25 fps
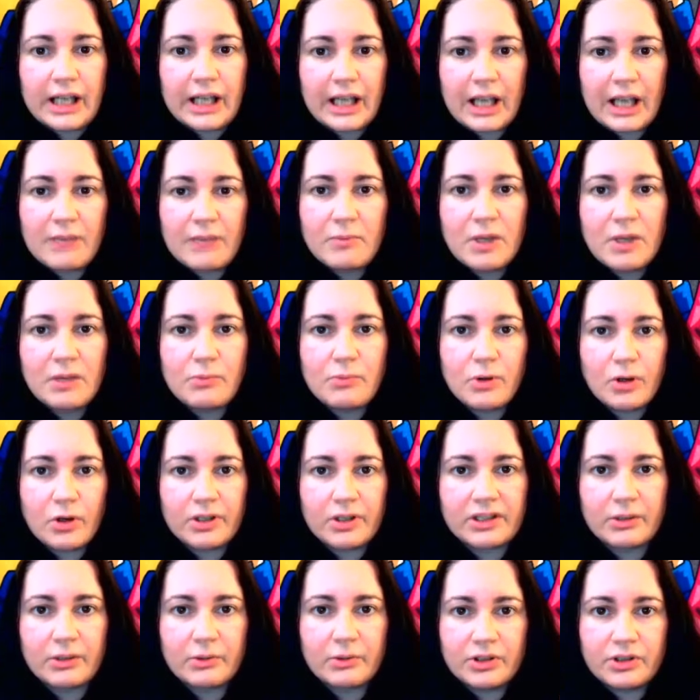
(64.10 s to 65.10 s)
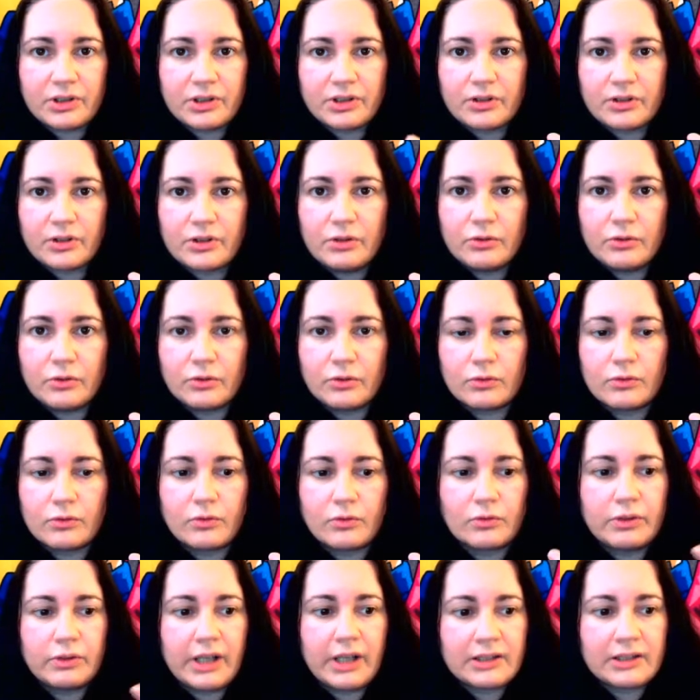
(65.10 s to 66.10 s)
to hate me because I was just,
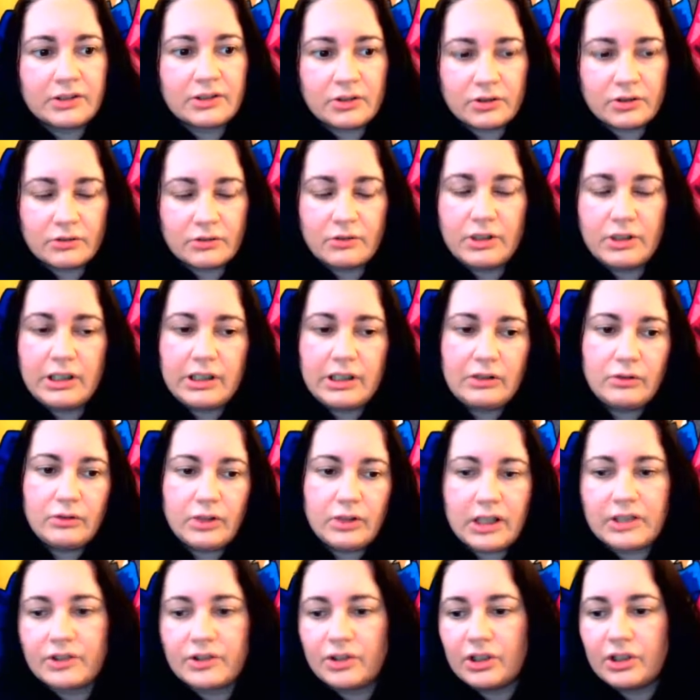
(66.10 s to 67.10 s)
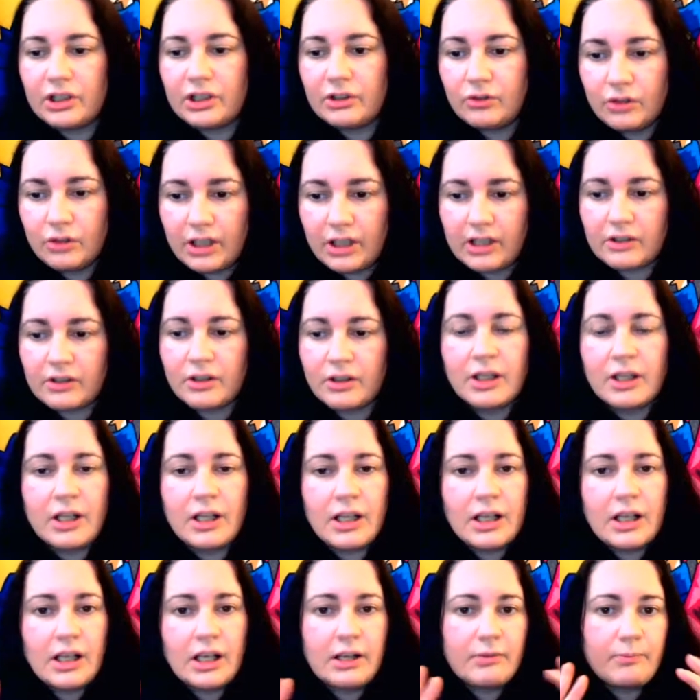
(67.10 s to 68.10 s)
oh, that's, you need to do this, you need to do that.
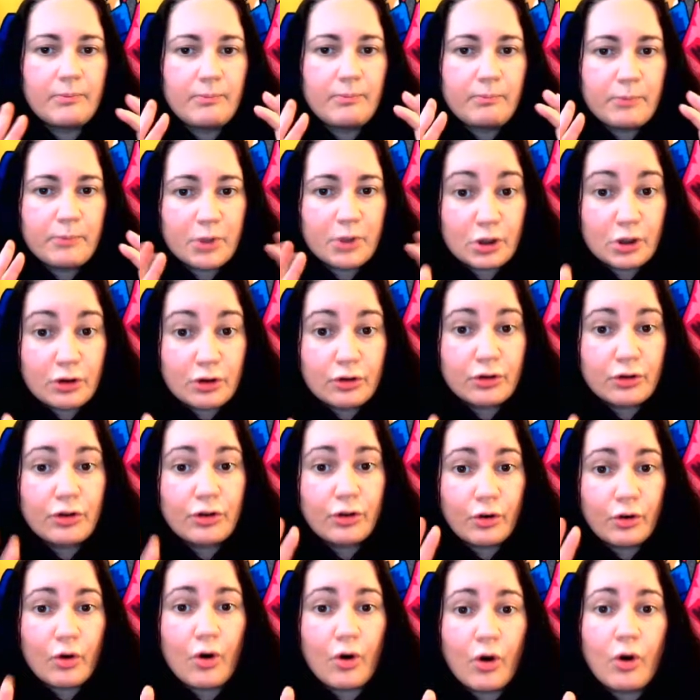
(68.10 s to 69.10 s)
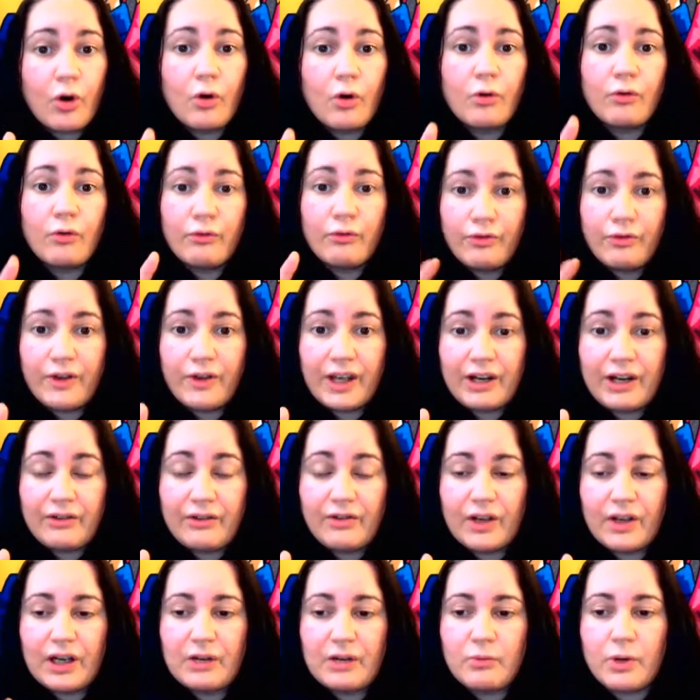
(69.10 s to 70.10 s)
But she took it all
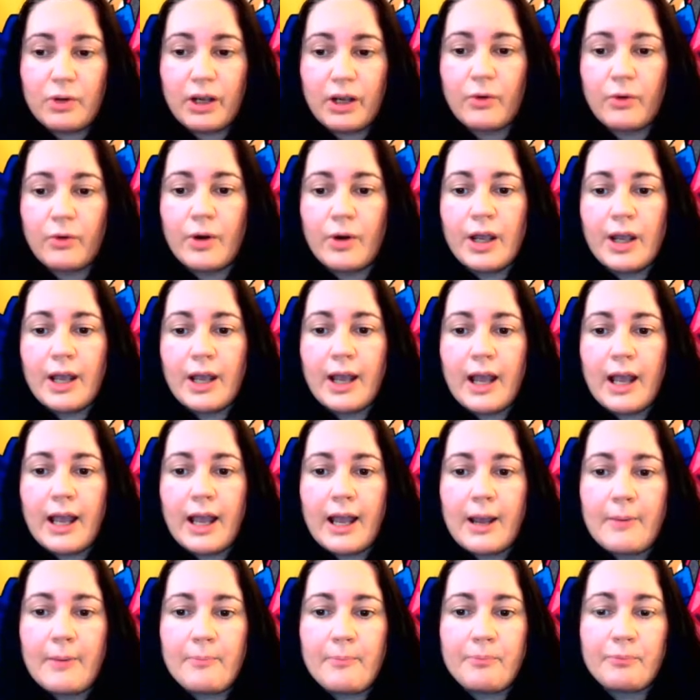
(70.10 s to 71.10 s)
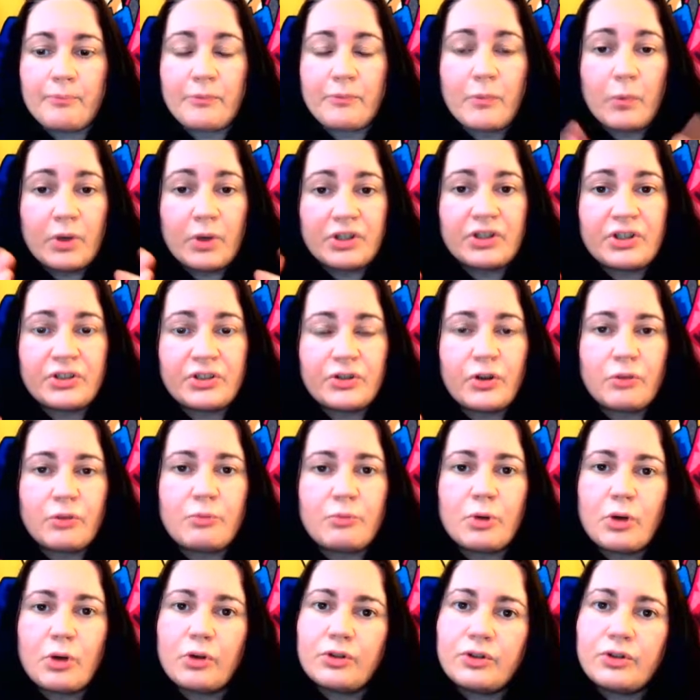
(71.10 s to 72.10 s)
very well, which is
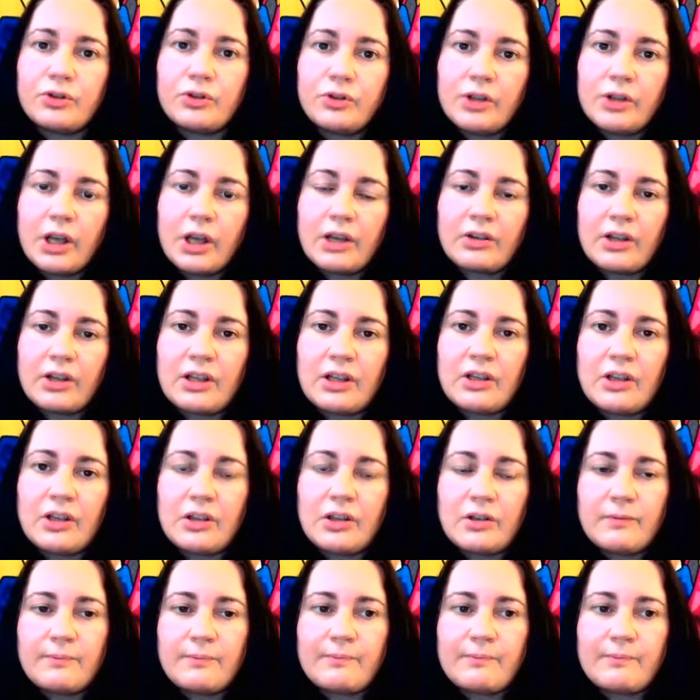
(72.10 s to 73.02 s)
good, because I think